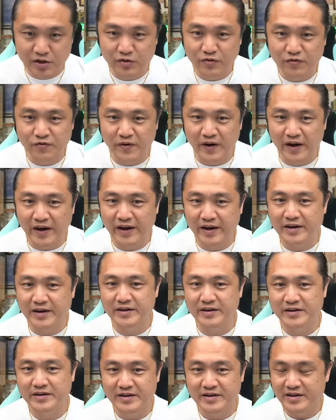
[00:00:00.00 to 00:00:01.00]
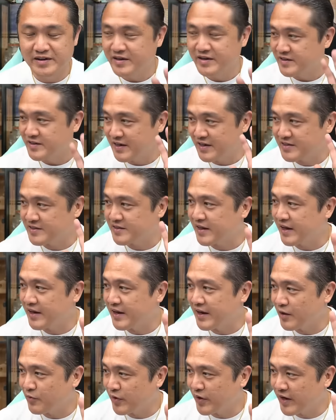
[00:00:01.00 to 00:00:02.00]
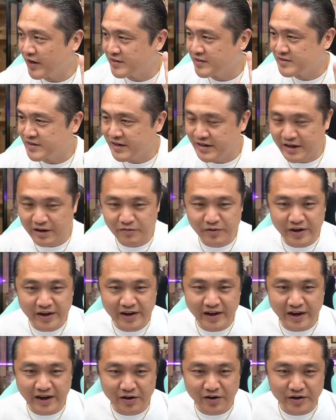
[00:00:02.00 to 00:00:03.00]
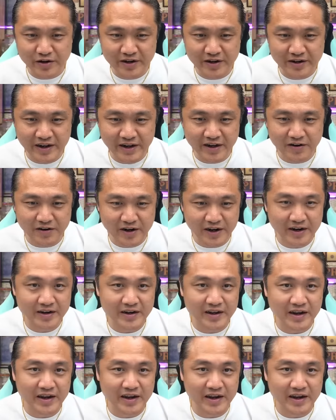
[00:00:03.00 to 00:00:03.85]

still fine. Just stay that way, hang on there, right?